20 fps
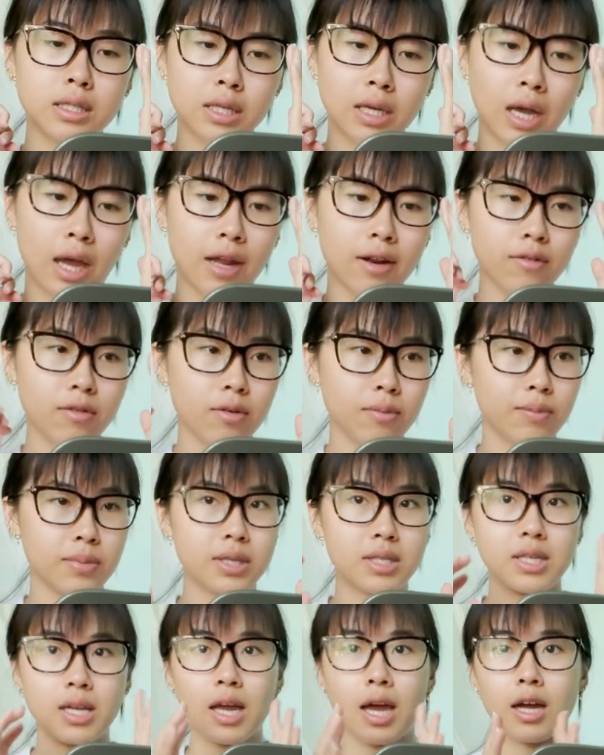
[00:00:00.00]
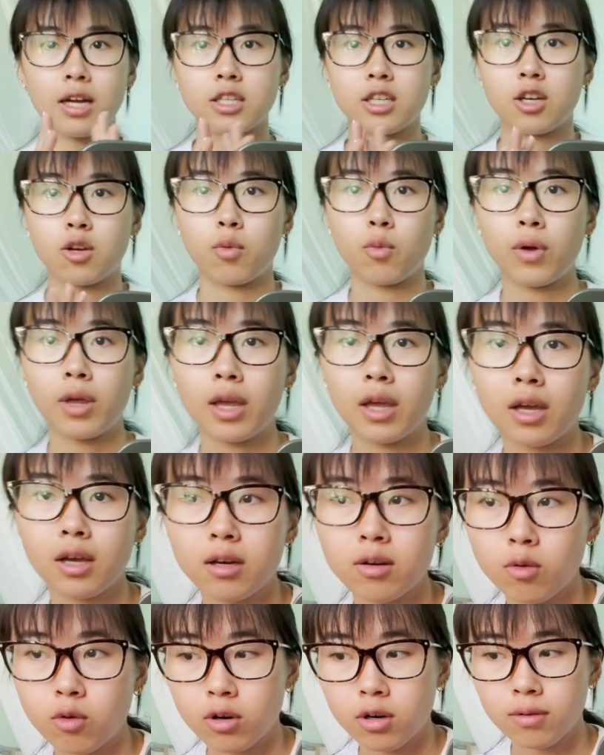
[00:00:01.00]
Kind of a busy, hectic week
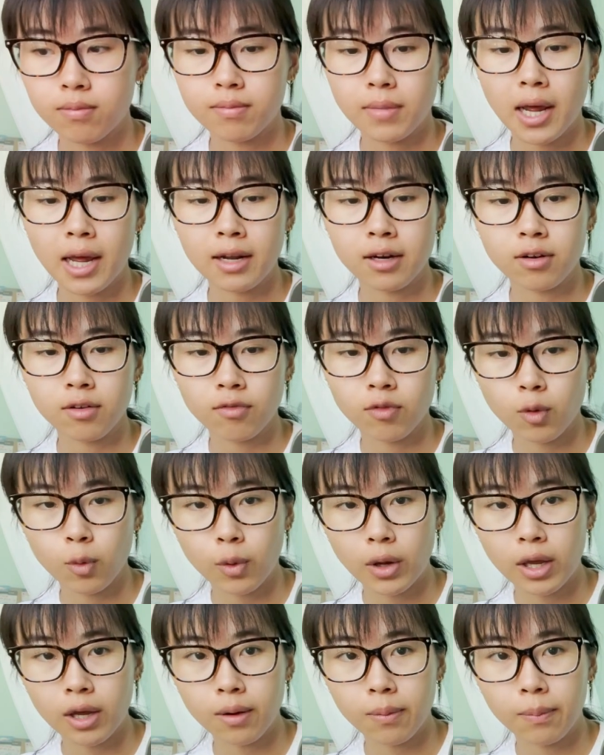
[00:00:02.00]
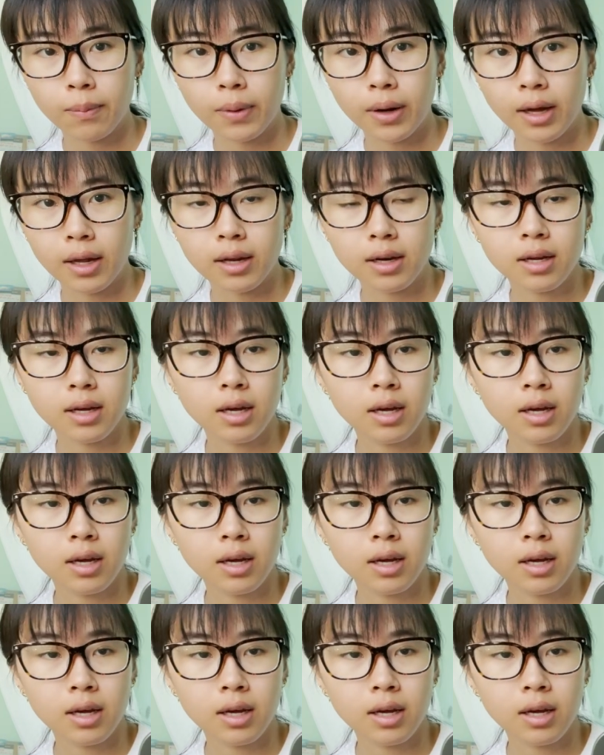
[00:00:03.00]
or end of the week, but